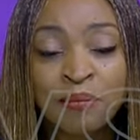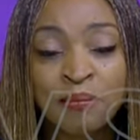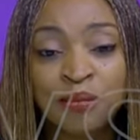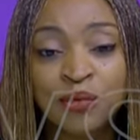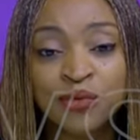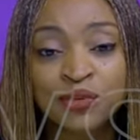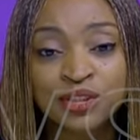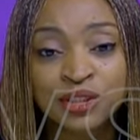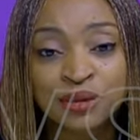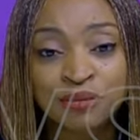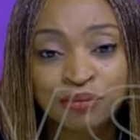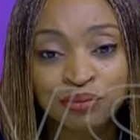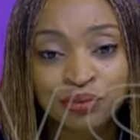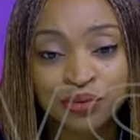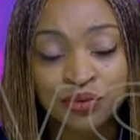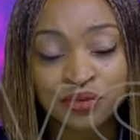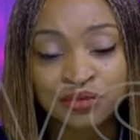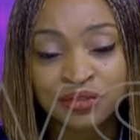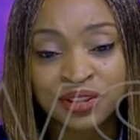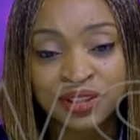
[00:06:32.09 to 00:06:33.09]
most
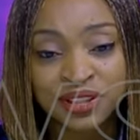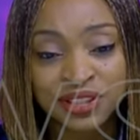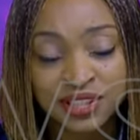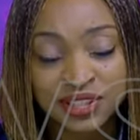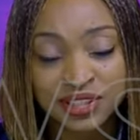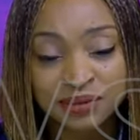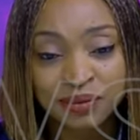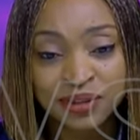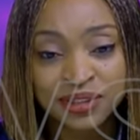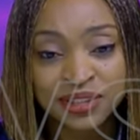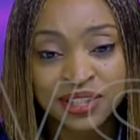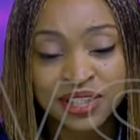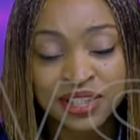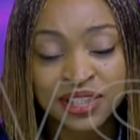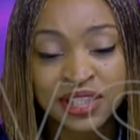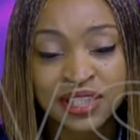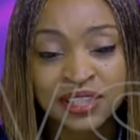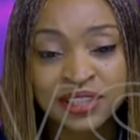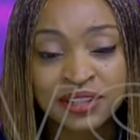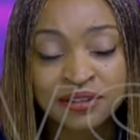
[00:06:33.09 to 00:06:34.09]
improved in this
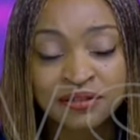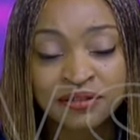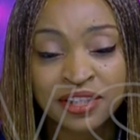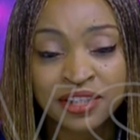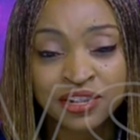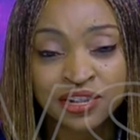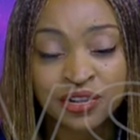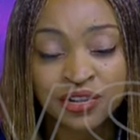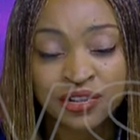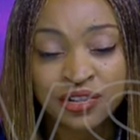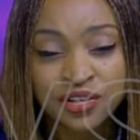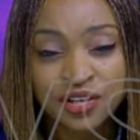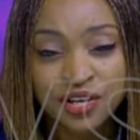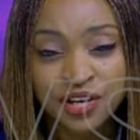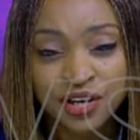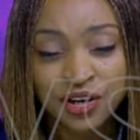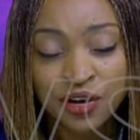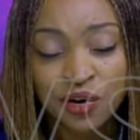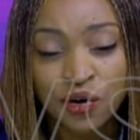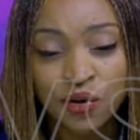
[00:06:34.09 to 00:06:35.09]
particular intervention,
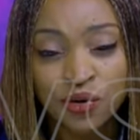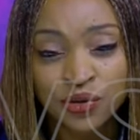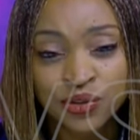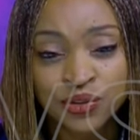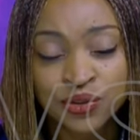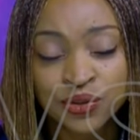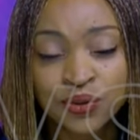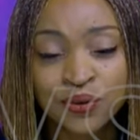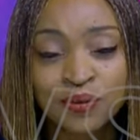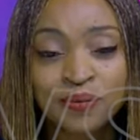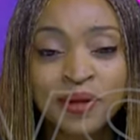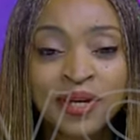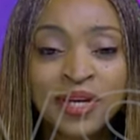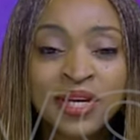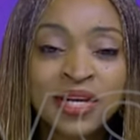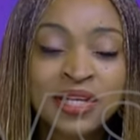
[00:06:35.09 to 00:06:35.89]
NERC also.